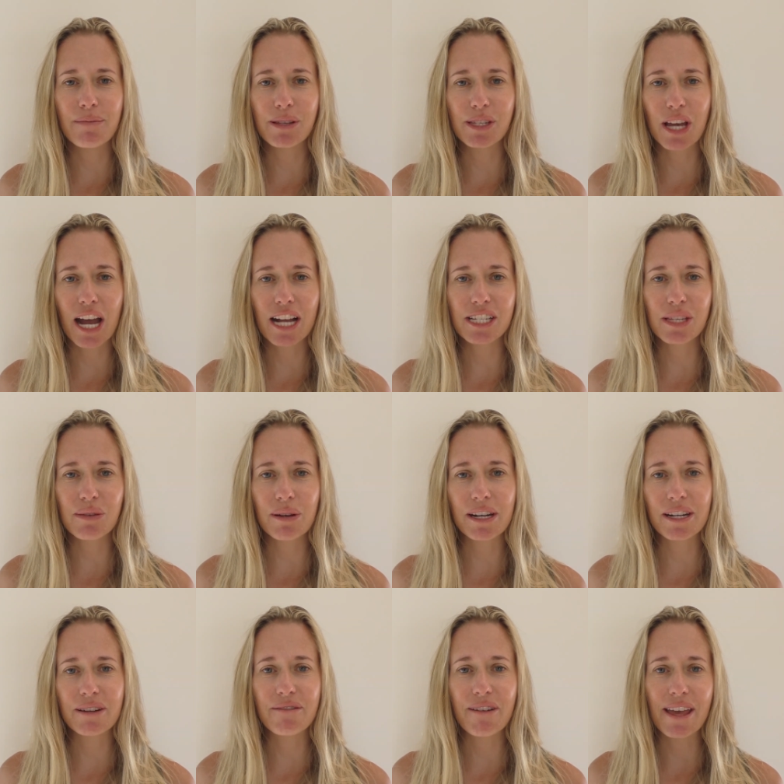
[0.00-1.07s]
So I just want
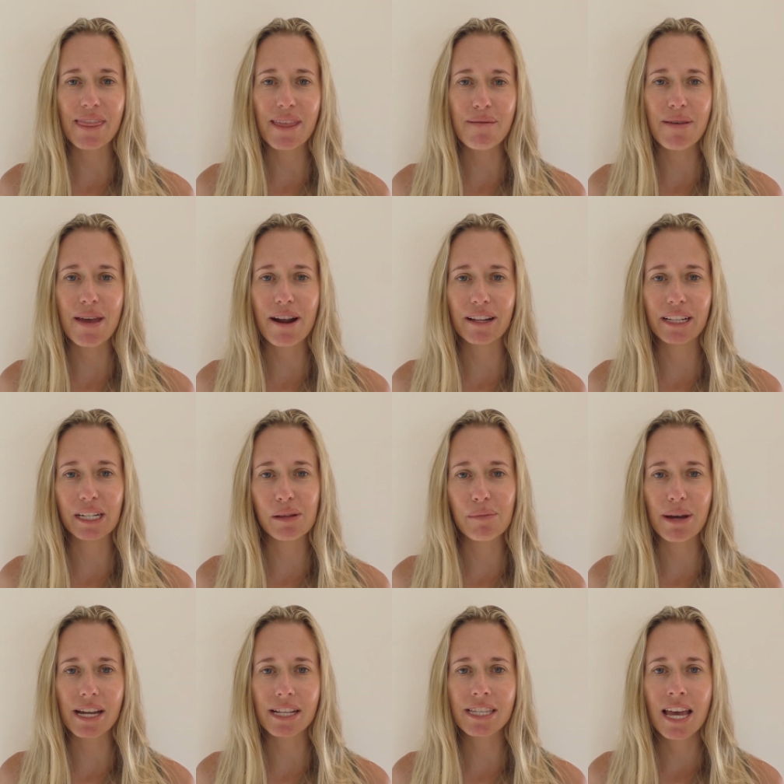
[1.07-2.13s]
to defend them there a little
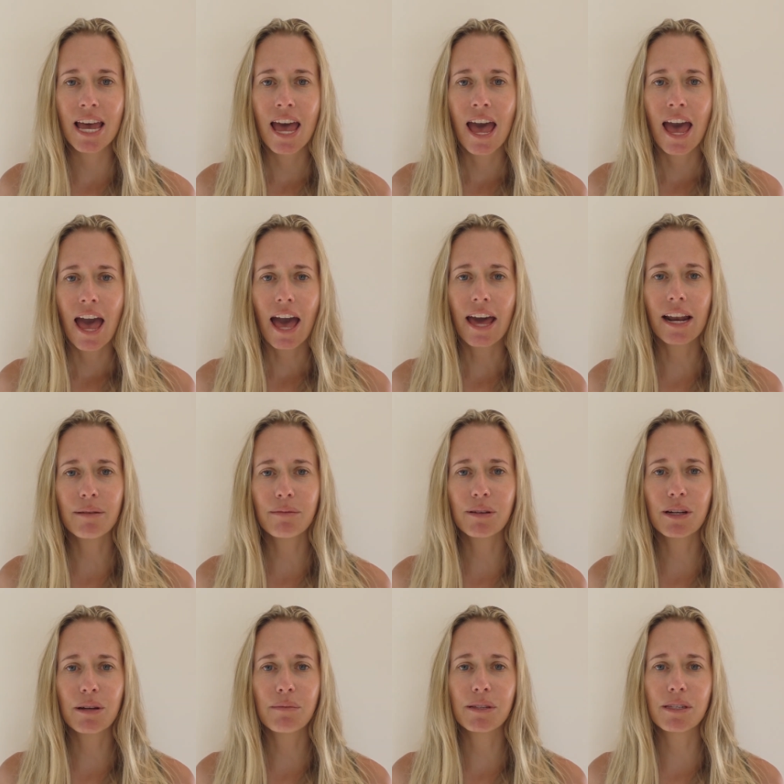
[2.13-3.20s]
bit. And I'm
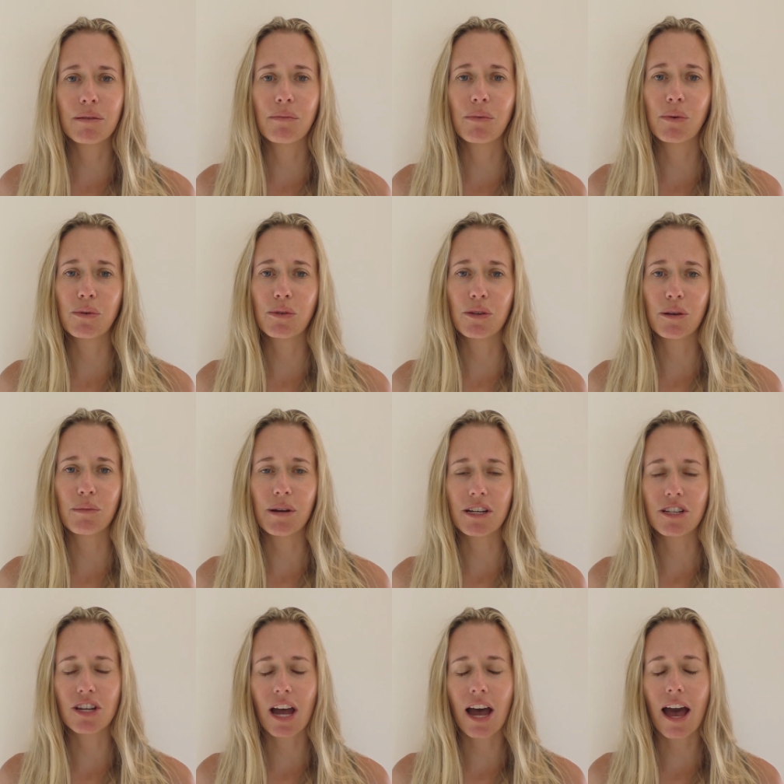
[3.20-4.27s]
gonna miss her more so
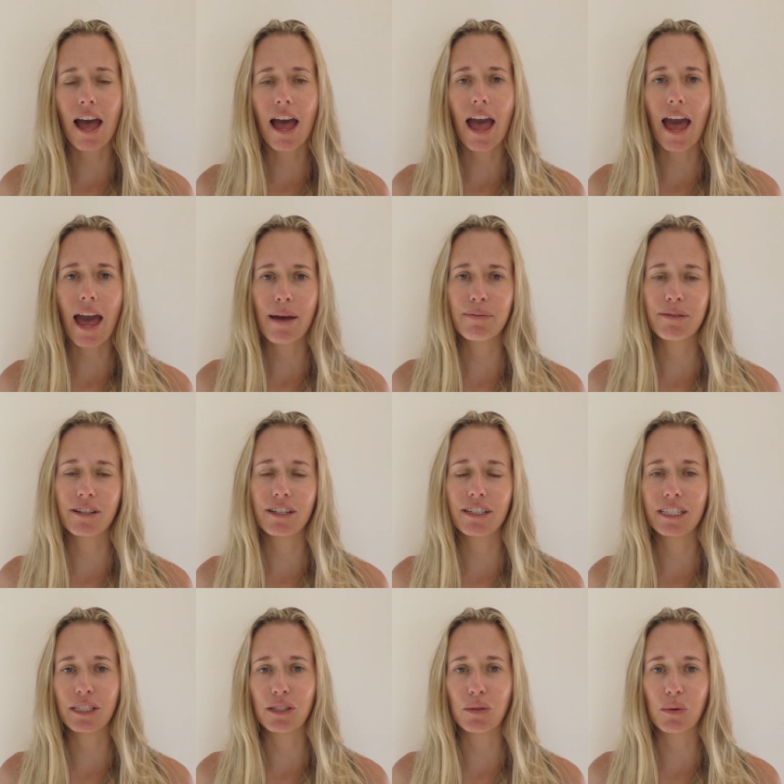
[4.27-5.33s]
much. I
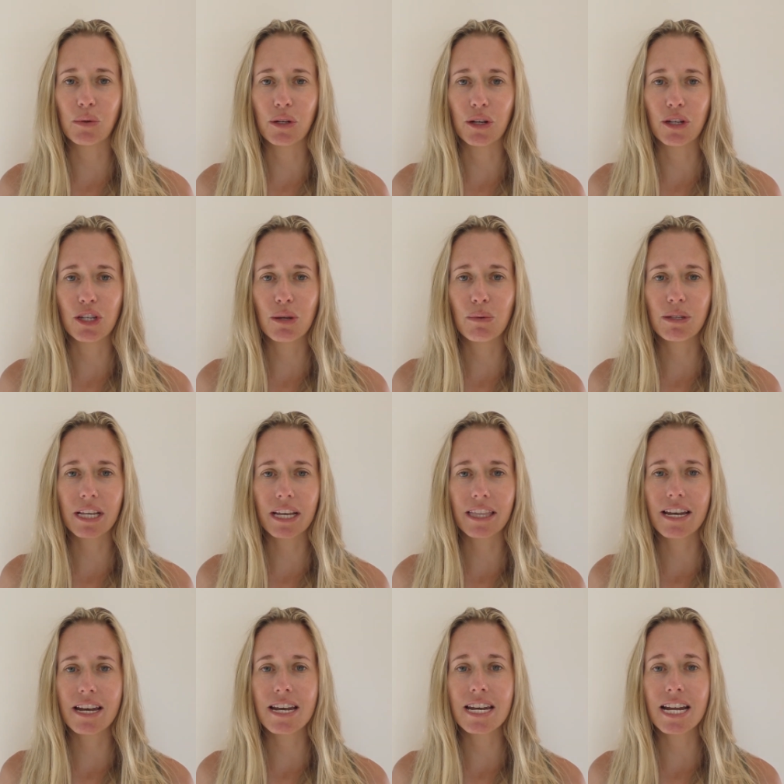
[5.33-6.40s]
absolutely adored her. She was like
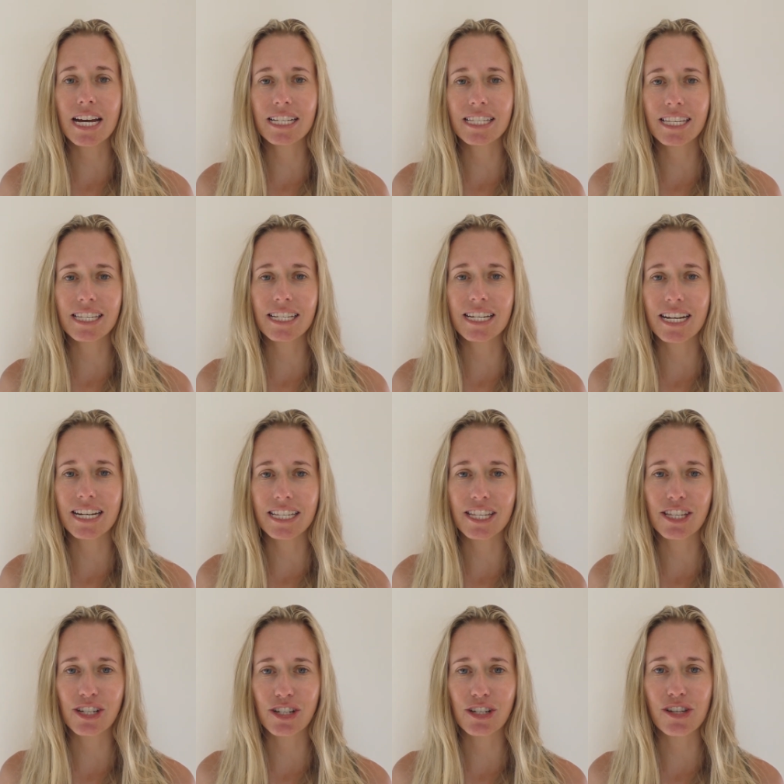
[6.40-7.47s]
the
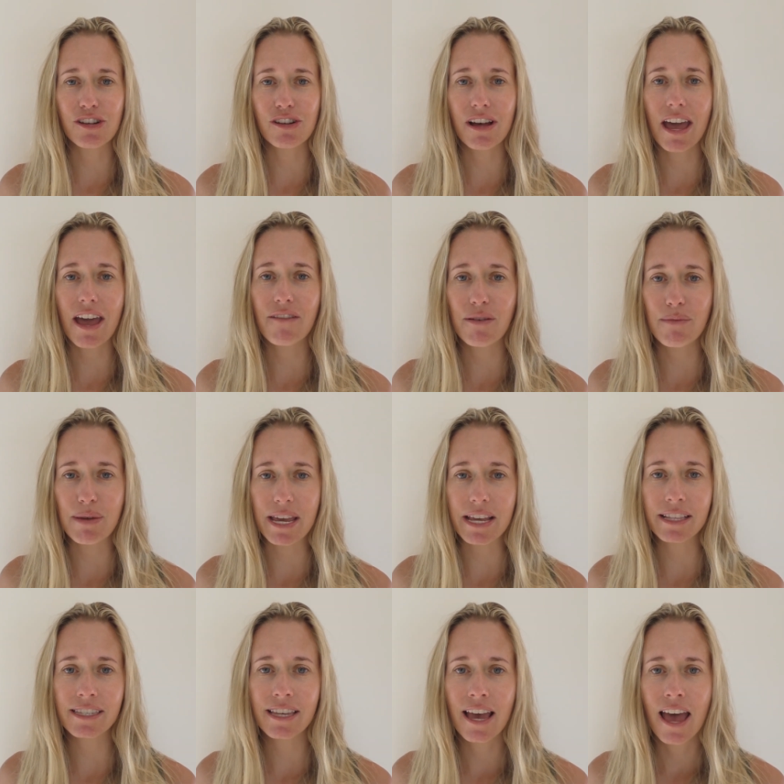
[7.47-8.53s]
nicest girl you'll ever
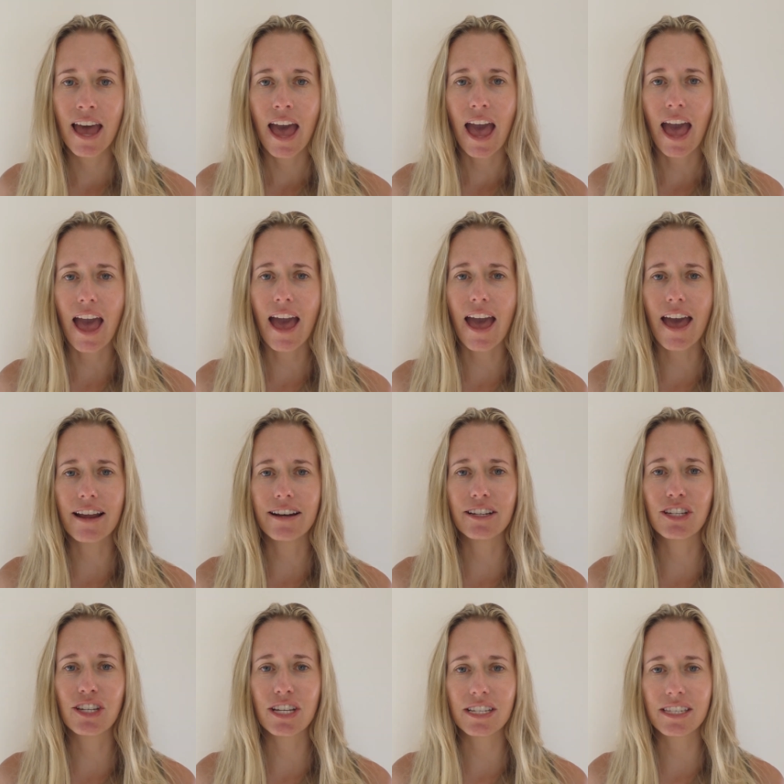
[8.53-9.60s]
meet. And
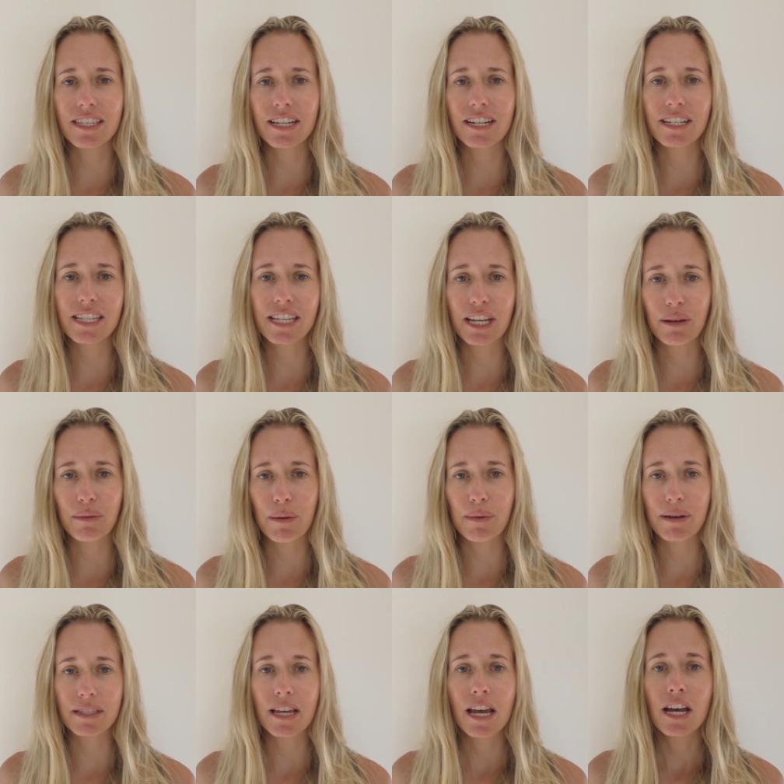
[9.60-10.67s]
she is seriously gonna be
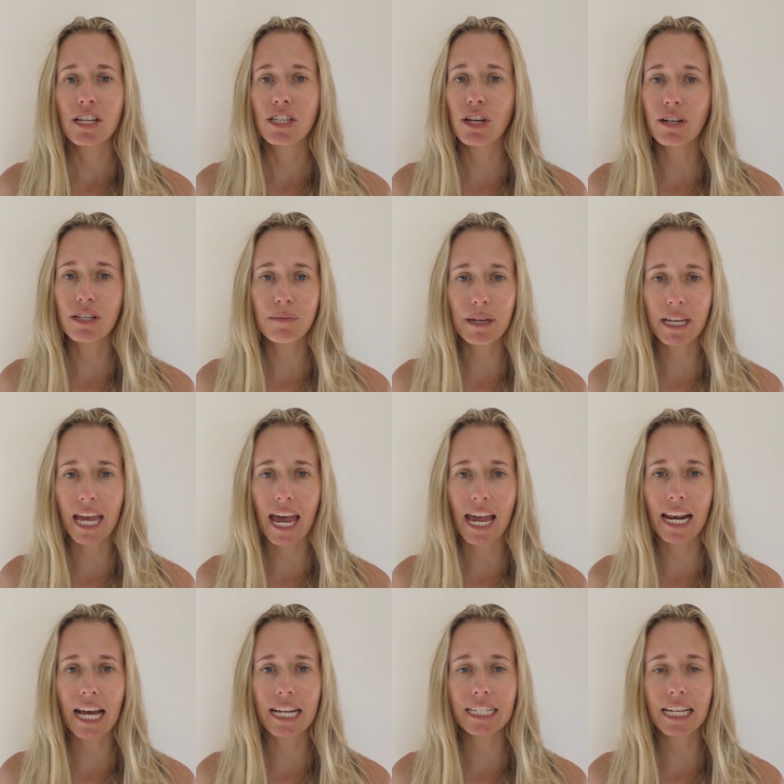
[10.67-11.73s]
missed. So is
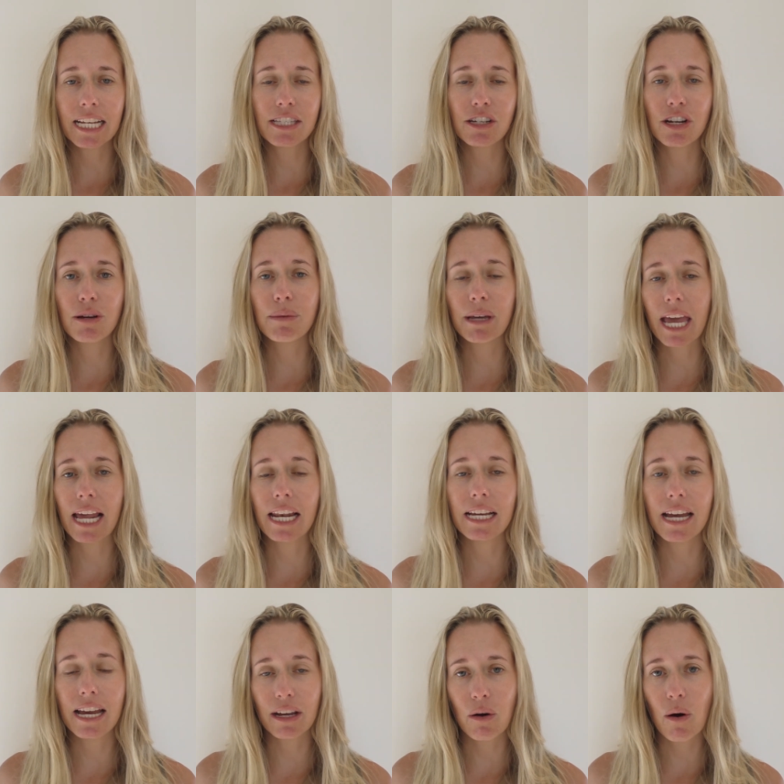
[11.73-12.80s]
Michaela. I didn't get to know
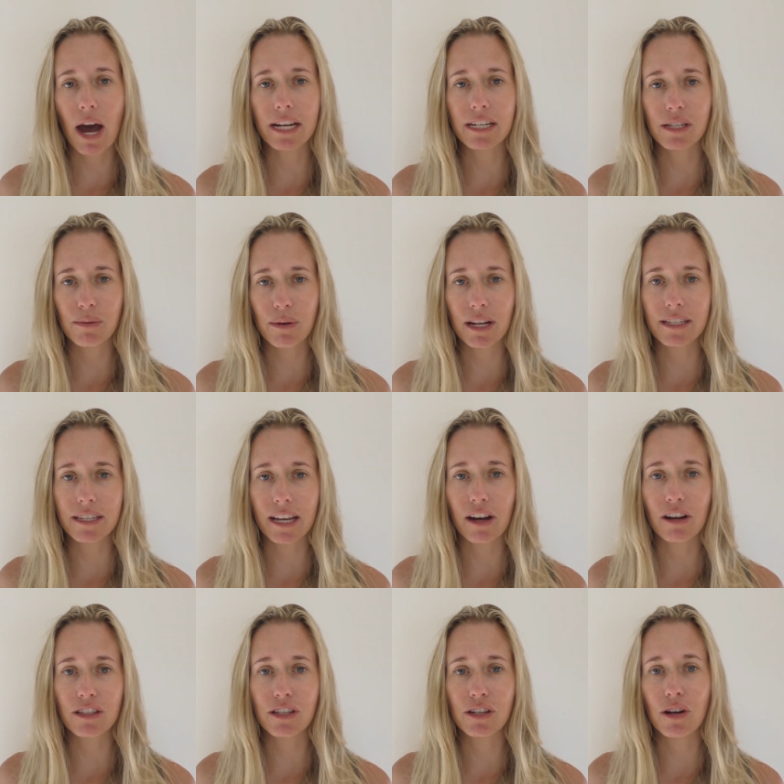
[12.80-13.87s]
Michaela quite as well as I
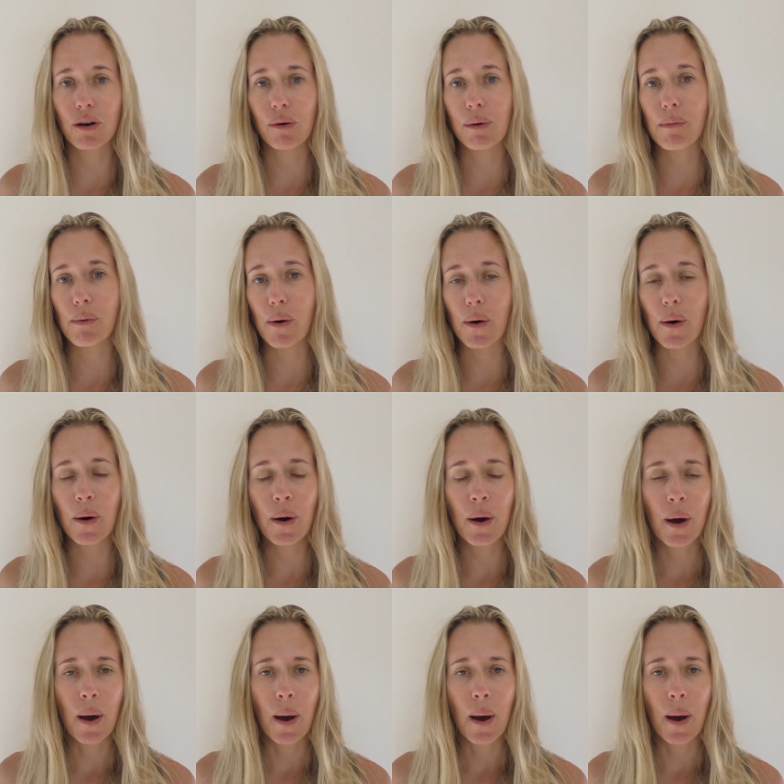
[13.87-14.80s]
got to know her more.